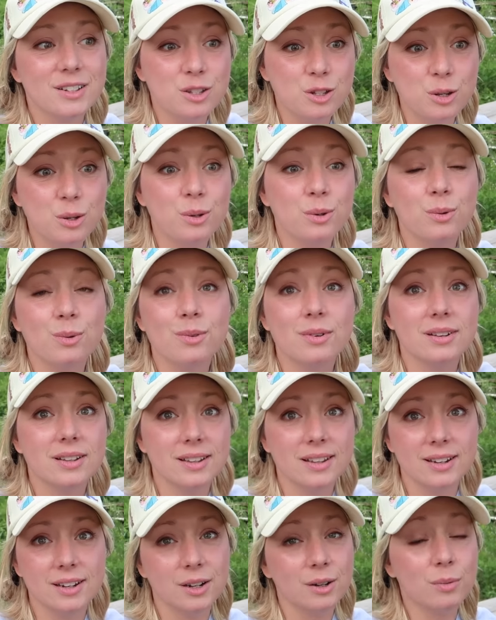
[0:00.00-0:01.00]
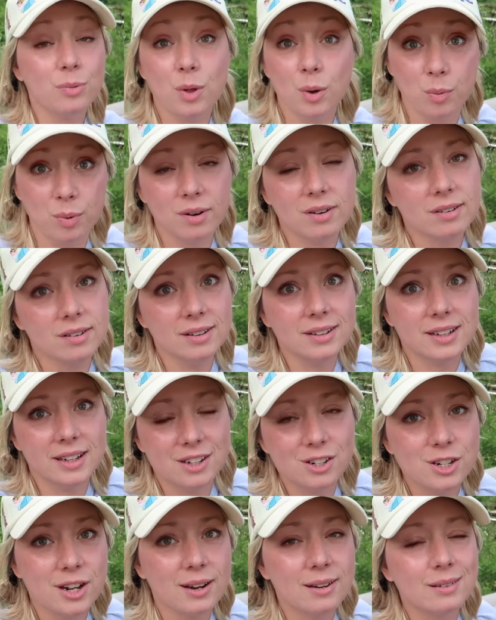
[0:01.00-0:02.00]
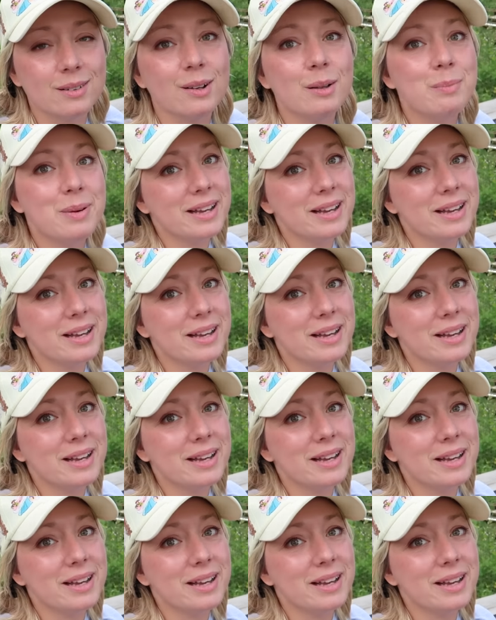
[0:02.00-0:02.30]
to, you know, the world in general,